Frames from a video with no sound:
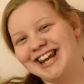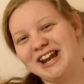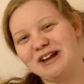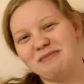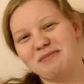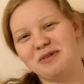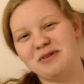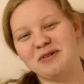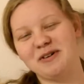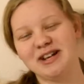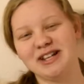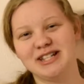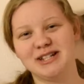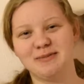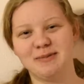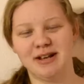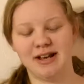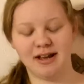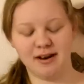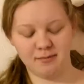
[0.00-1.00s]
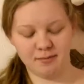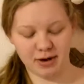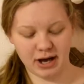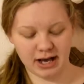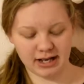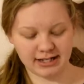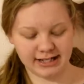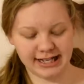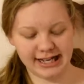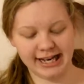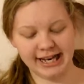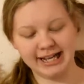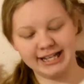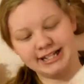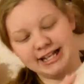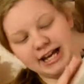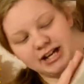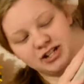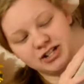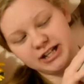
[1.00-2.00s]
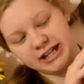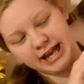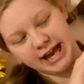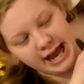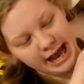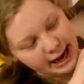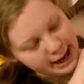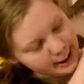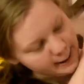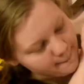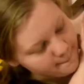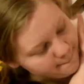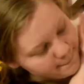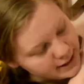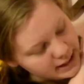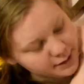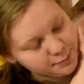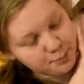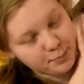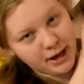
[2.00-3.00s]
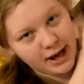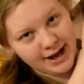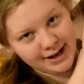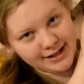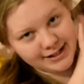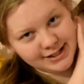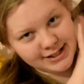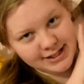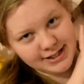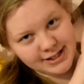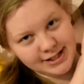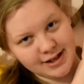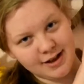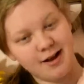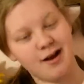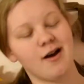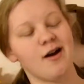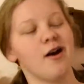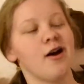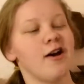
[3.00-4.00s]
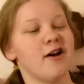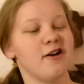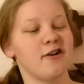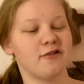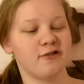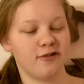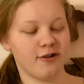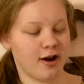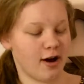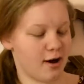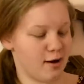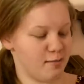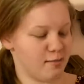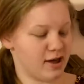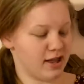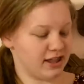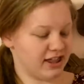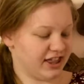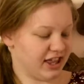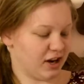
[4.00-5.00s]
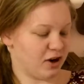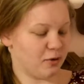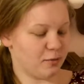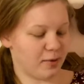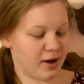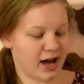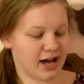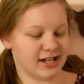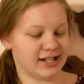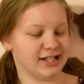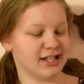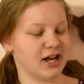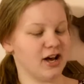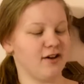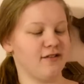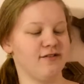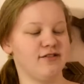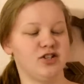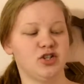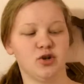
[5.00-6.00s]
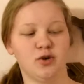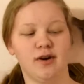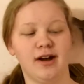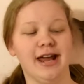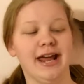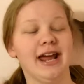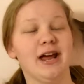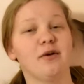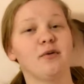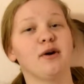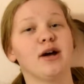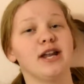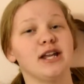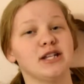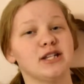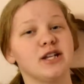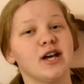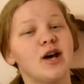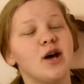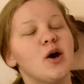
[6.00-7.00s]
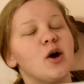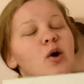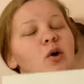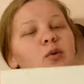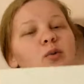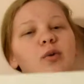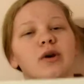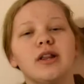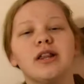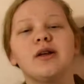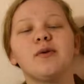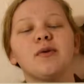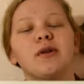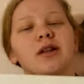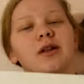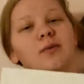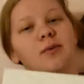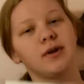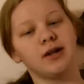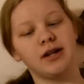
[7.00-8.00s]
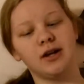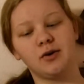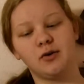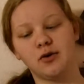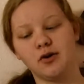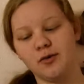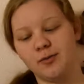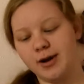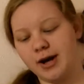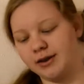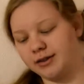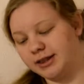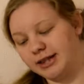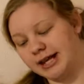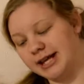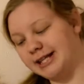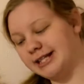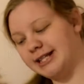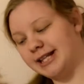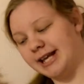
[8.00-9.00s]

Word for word: I'm going to be unboxing is actually a big box from Little Box of Joy. And what is really, really, really cool about this